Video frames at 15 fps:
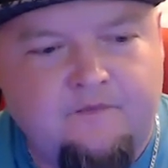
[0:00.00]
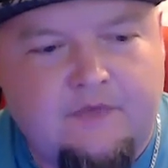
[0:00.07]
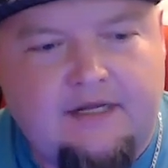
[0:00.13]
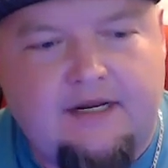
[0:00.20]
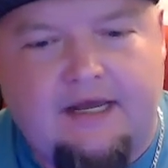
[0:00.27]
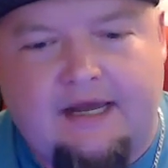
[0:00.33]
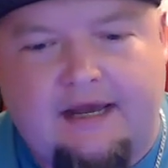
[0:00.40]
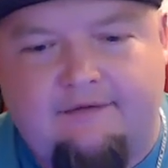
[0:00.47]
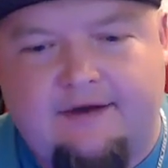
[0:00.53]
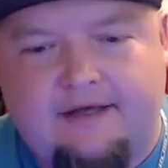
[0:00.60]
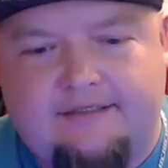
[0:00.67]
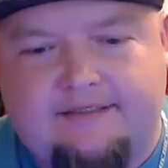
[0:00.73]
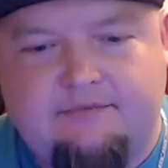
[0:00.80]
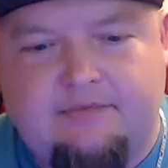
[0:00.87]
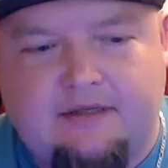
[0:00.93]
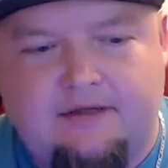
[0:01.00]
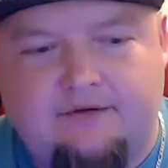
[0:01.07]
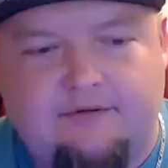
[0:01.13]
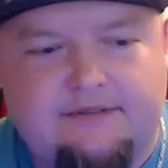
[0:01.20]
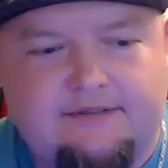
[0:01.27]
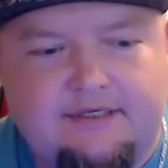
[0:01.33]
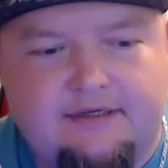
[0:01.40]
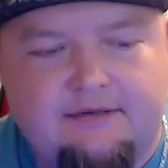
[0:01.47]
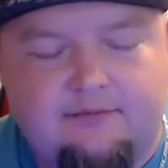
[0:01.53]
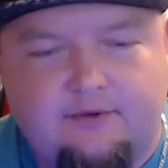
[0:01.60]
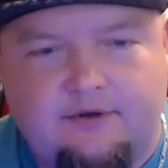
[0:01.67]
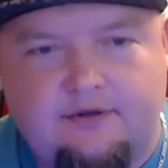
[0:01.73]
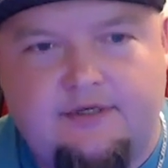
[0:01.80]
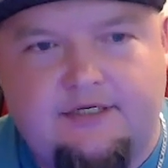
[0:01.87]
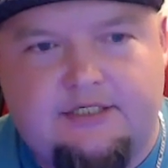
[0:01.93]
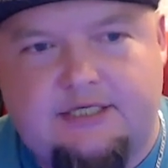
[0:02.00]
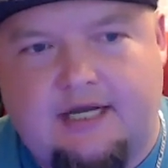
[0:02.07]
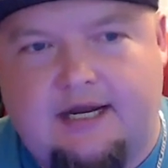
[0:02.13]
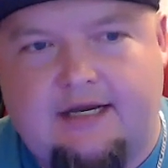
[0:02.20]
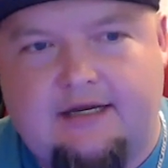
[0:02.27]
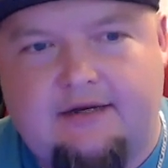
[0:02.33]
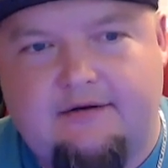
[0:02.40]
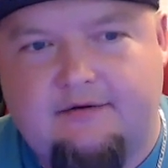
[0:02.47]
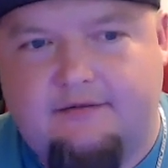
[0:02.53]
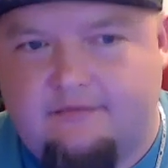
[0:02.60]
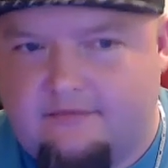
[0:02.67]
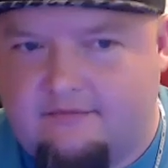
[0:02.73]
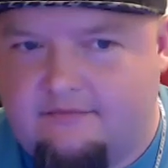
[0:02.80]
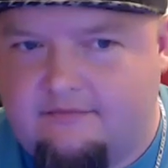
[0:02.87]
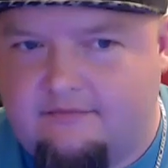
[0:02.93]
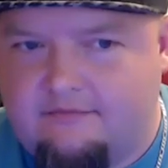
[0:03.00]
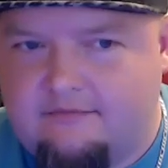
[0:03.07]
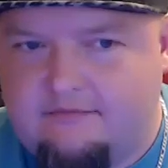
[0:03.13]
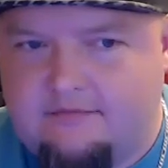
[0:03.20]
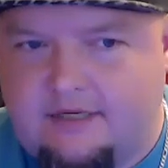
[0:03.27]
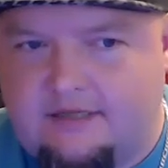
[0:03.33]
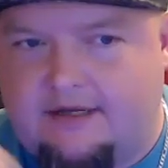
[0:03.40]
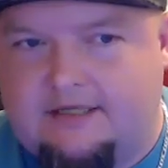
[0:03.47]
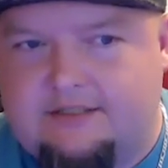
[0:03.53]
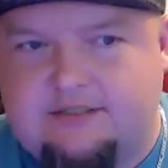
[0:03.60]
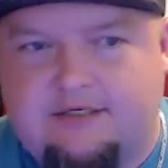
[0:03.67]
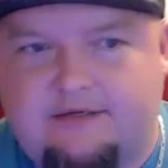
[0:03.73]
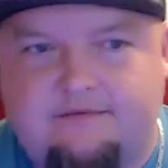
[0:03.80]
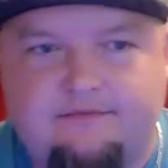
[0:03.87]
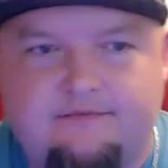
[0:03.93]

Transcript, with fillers: and I have had some e-liquids that really shine in that shit.